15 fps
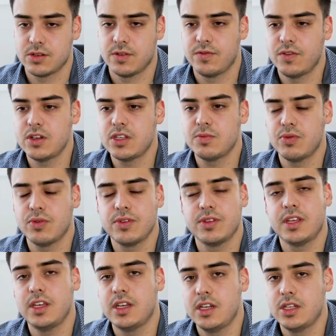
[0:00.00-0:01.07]
So the first important
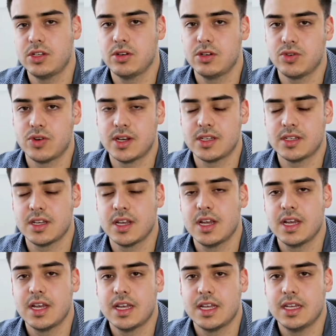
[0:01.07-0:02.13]
thing you need to address
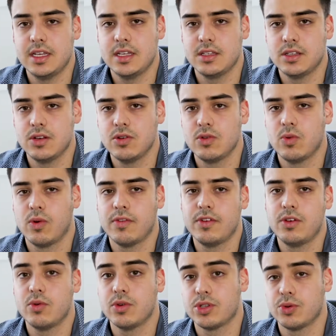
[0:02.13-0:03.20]
is whether
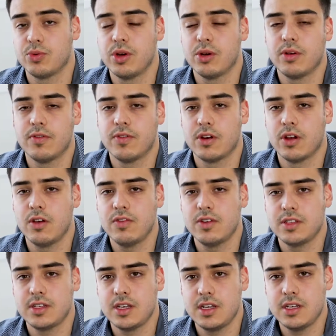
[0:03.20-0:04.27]
you want to work with an
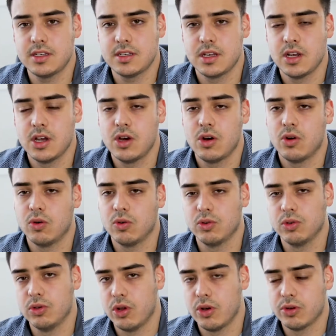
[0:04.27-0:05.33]
overseas or
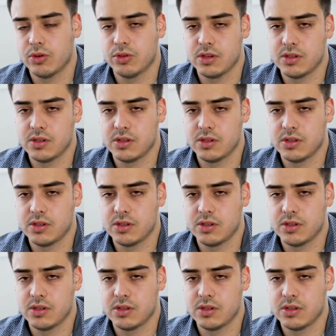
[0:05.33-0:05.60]
local